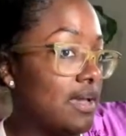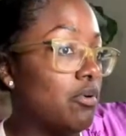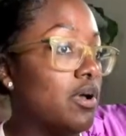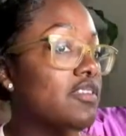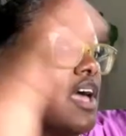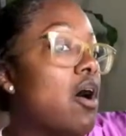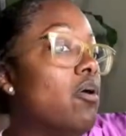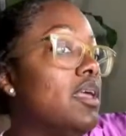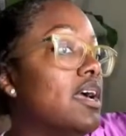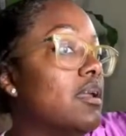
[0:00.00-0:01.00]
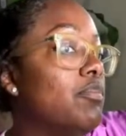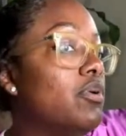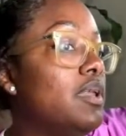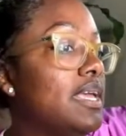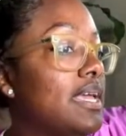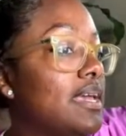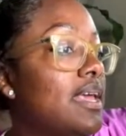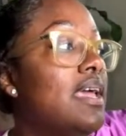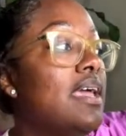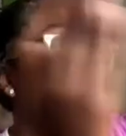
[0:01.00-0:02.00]
It's only gonna pull in
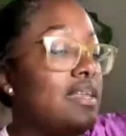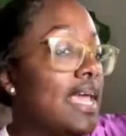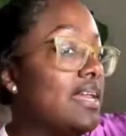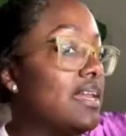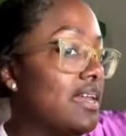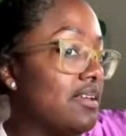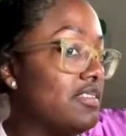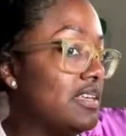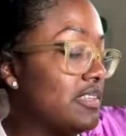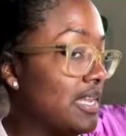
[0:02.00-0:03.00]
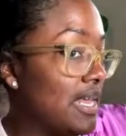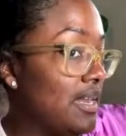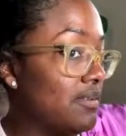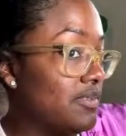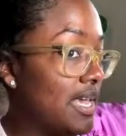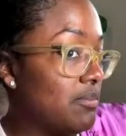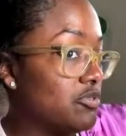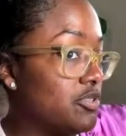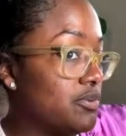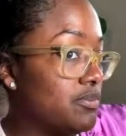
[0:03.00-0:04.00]
data that exists in that left table too.
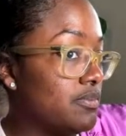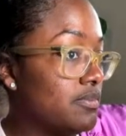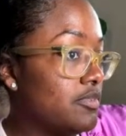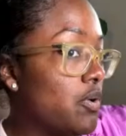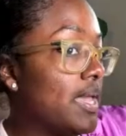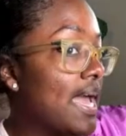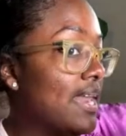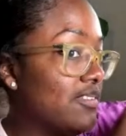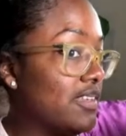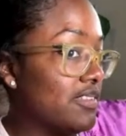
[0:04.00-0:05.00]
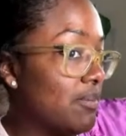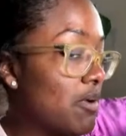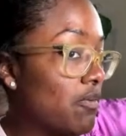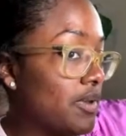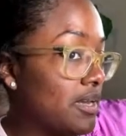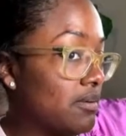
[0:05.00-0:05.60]
So it gotta exist in both of them.